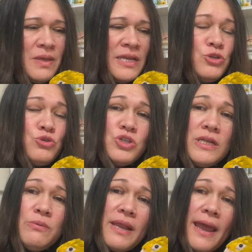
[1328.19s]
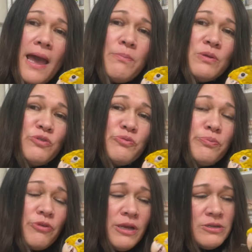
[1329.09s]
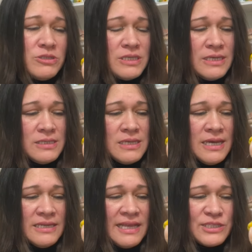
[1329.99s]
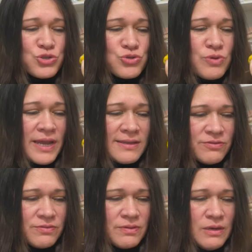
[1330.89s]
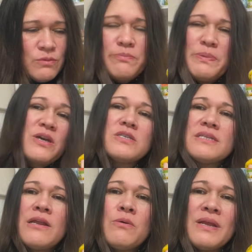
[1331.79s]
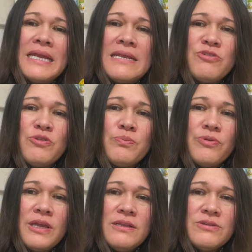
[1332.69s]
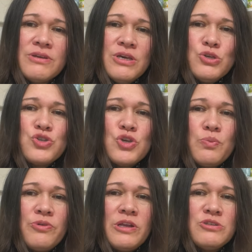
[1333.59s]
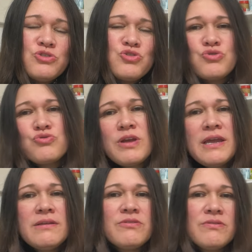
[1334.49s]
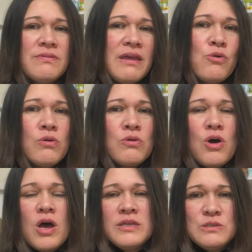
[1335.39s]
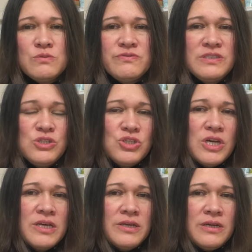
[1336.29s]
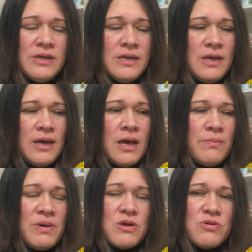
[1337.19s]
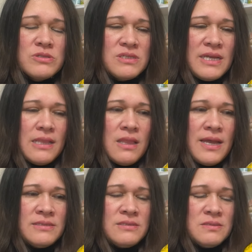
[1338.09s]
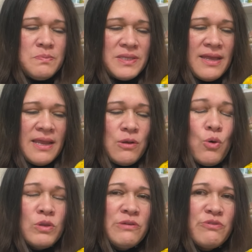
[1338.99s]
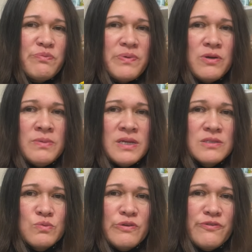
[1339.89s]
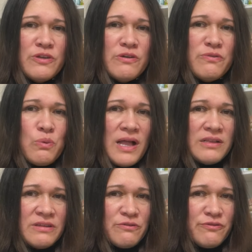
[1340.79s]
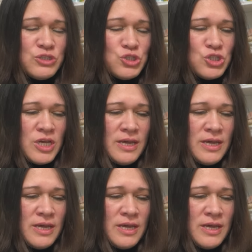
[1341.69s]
And usually what happened with breeders is they trade with, because they don't want to interbreed, so breeders trade their golden conures with each other across state lines, but then only with permits with the wild and fish